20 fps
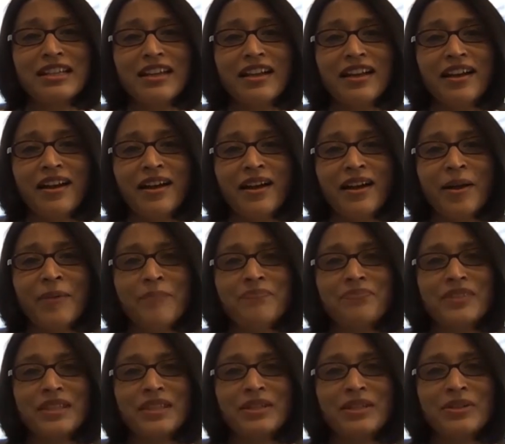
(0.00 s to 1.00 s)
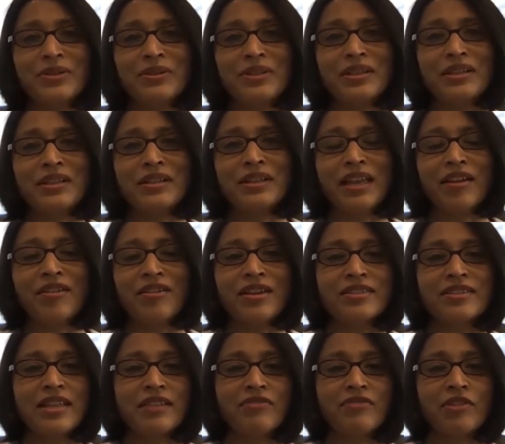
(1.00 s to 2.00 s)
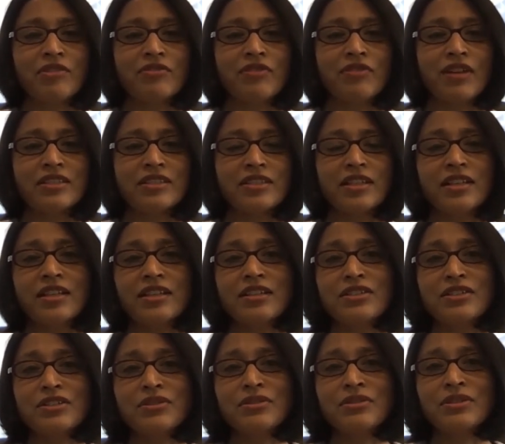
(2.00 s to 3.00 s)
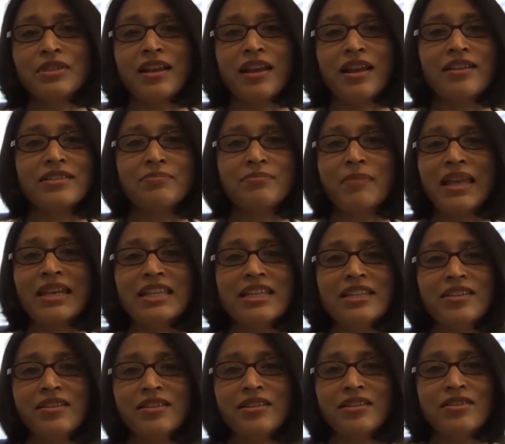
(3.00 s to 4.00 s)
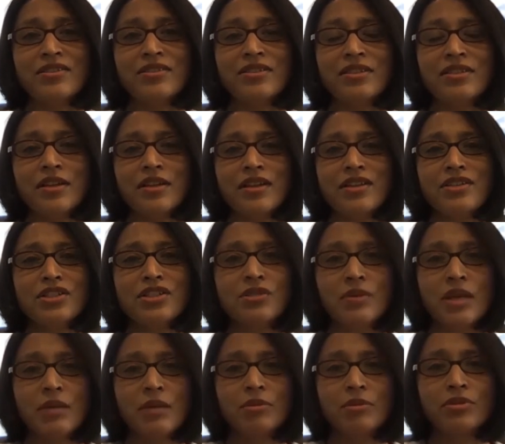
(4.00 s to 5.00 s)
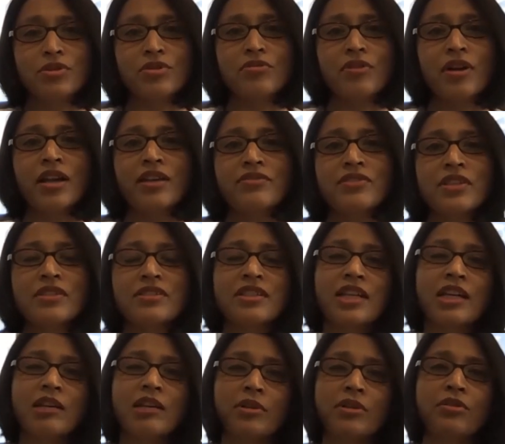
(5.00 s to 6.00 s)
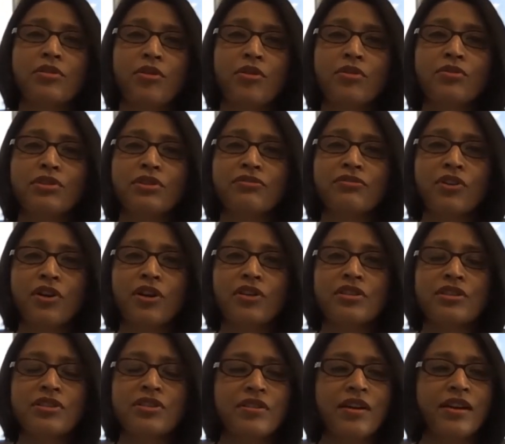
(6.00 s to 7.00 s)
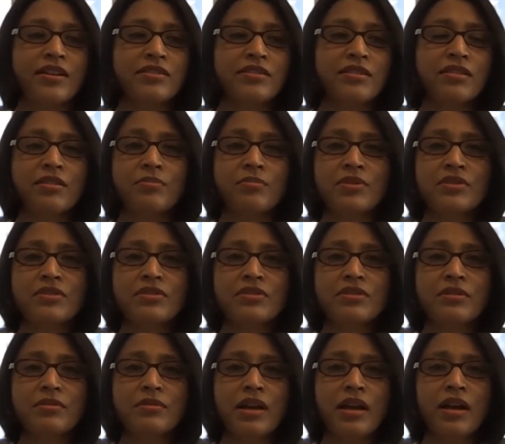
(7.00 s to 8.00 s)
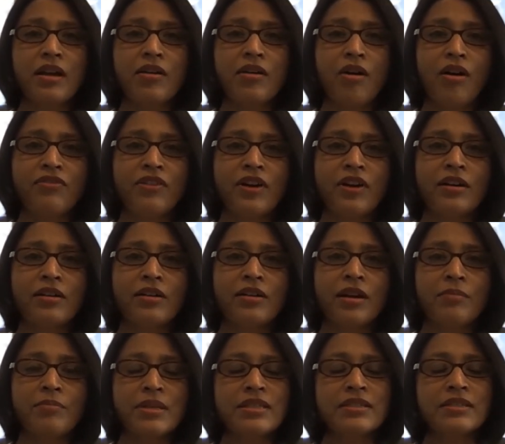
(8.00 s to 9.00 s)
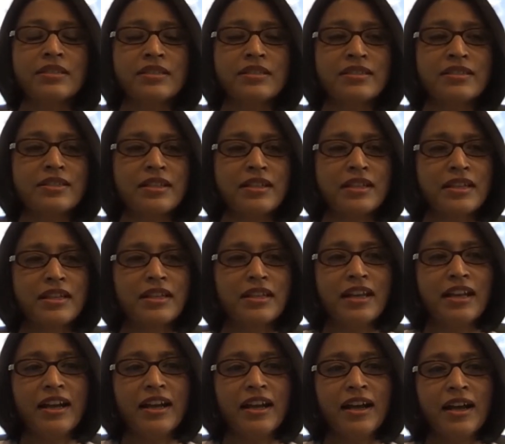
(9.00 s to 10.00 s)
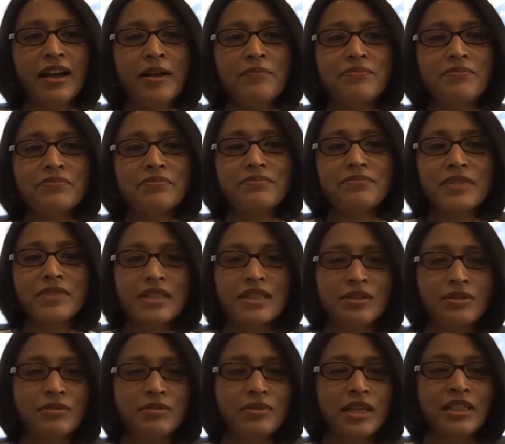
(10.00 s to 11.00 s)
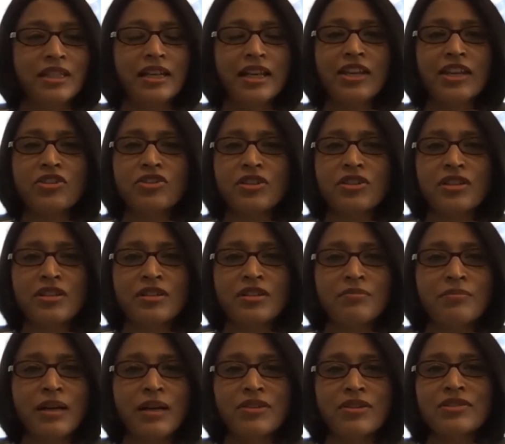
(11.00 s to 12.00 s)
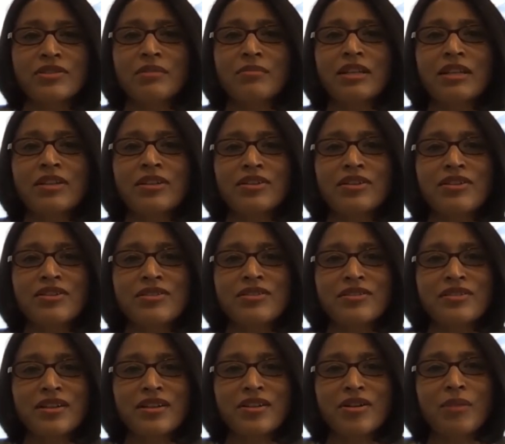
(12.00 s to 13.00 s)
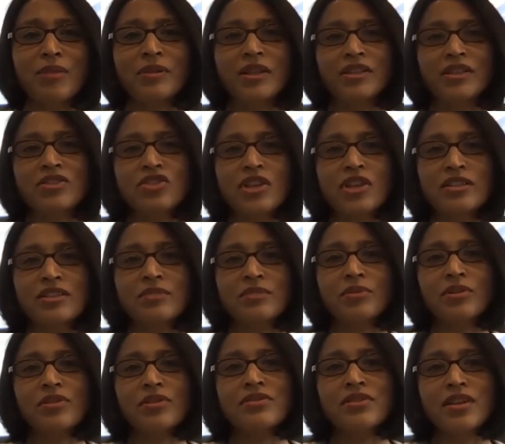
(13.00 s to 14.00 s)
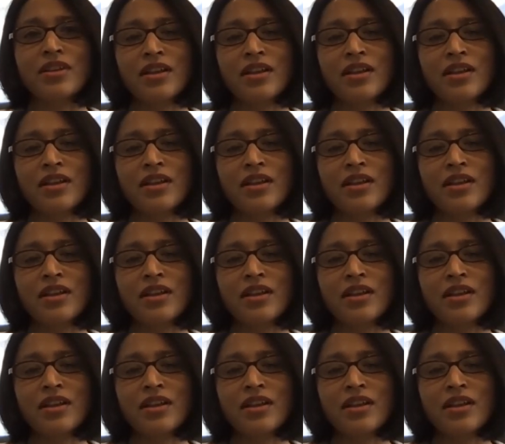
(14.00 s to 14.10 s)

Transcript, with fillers: Um, you know, the areas that we've invested into the last many years to be able to drive sustainable growth for the generic side of, the bus- uh, of our uh, business, um, you know, inhalation, biosimilars, complex injectables.